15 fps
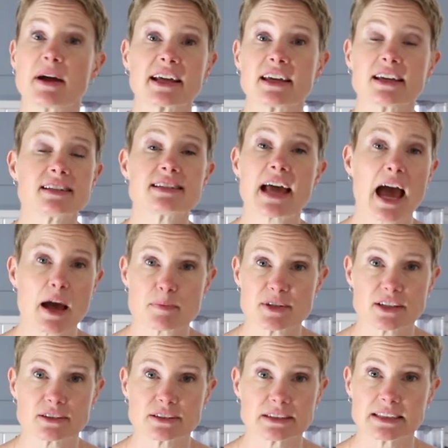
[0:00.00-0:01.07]
my kids
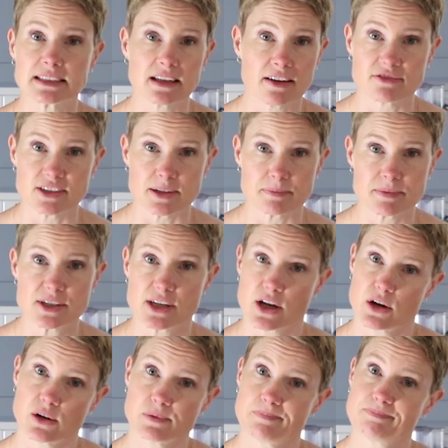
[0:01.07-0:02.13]
absolutely loved them,
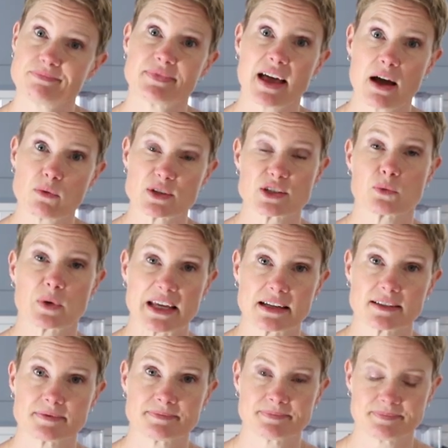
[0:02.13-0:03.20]
so that was a
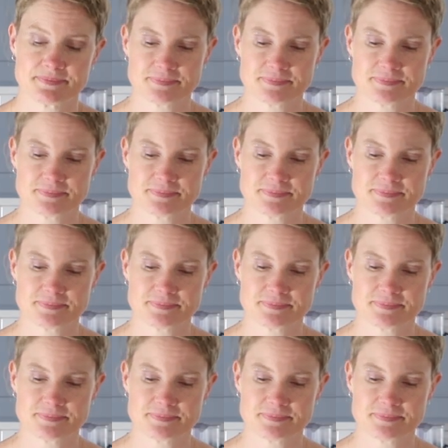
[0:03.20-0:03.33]
win.